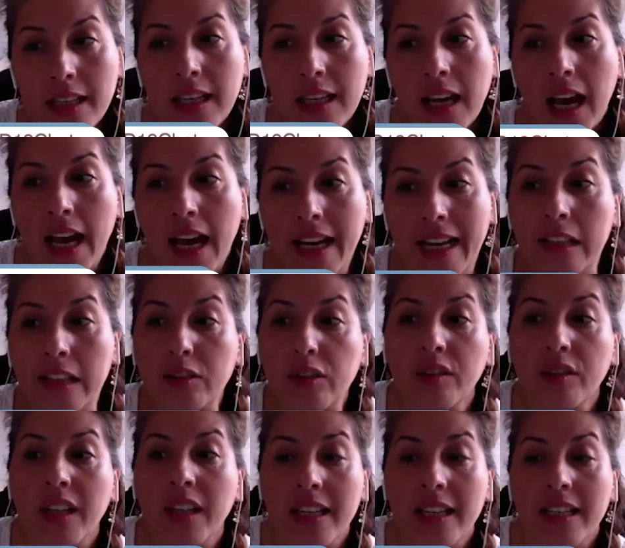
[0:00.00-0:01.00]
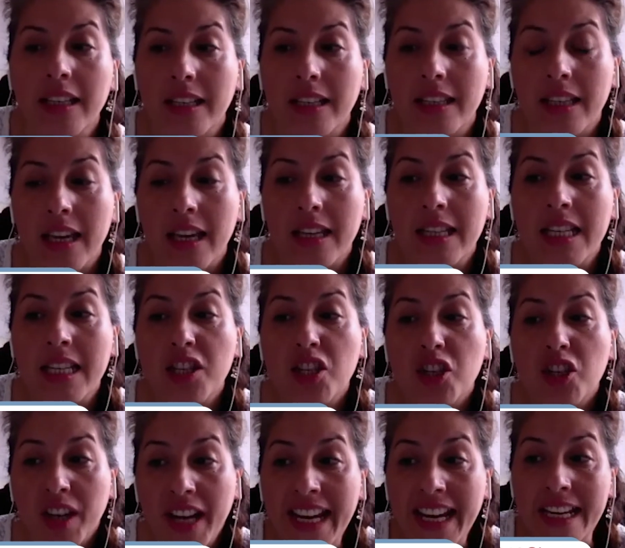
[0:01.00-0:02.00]
and also they need
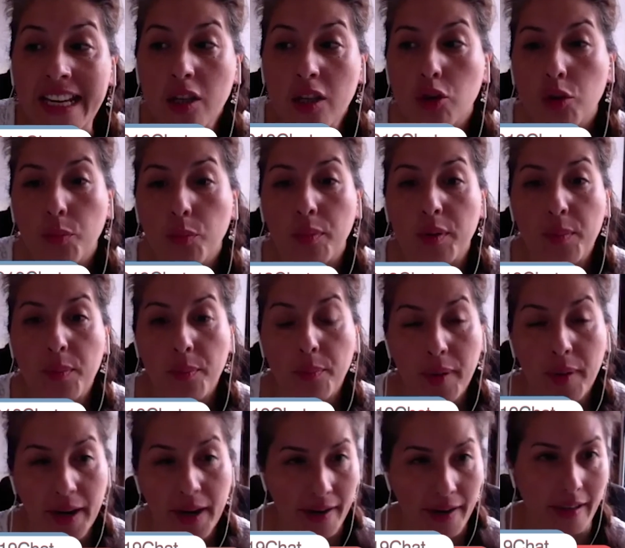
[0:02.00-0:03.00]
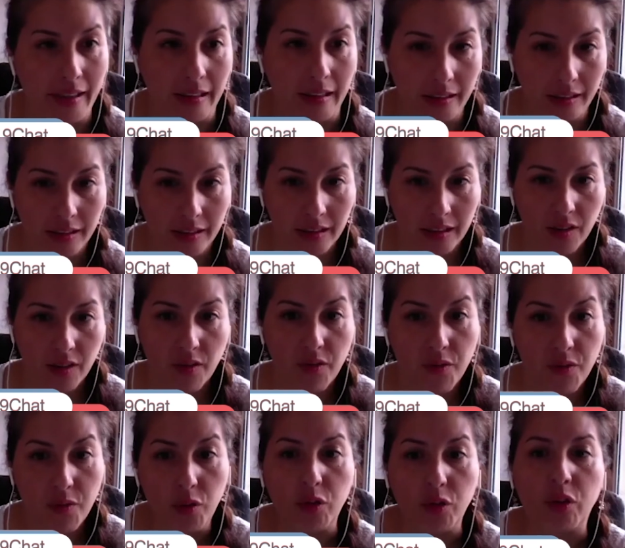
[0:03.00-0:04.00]
training to prepare
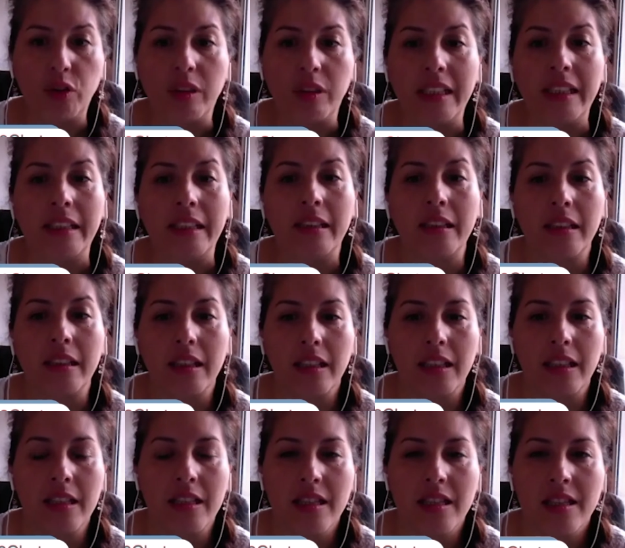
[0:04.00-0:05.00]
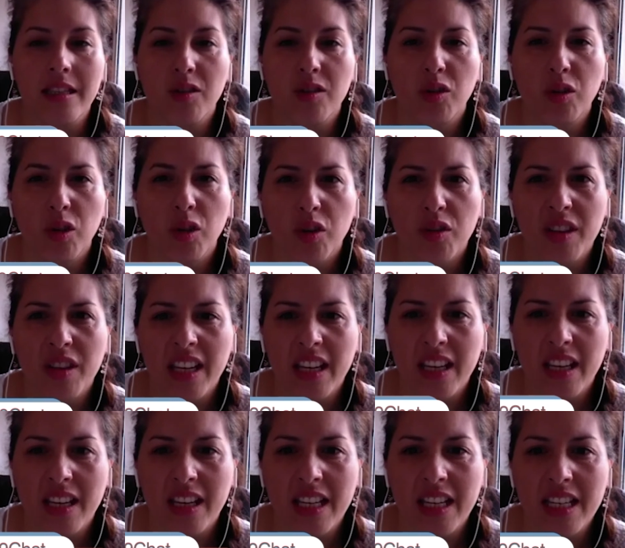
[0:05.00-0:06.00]
food in
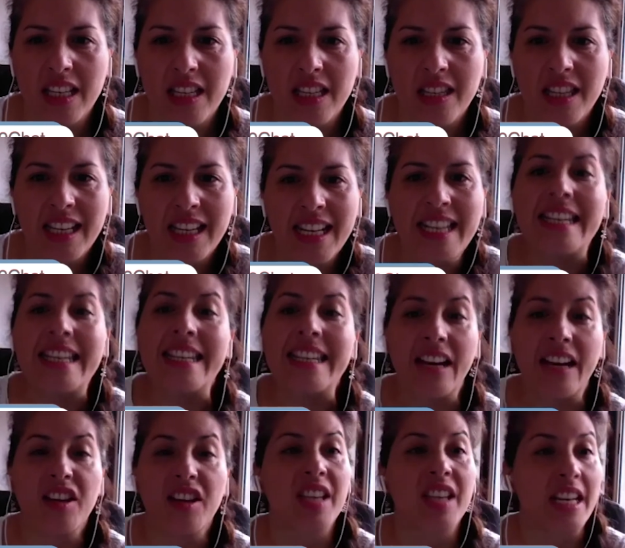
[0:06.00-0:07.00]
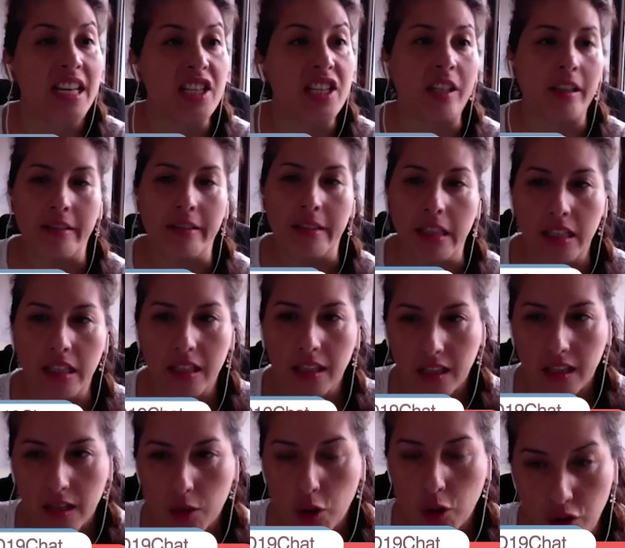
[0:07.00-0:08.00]
the necessary sanitary
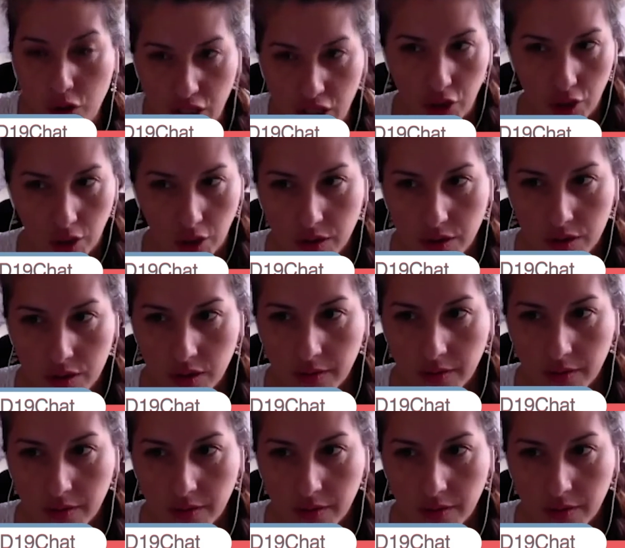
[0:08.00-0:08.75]
conditions.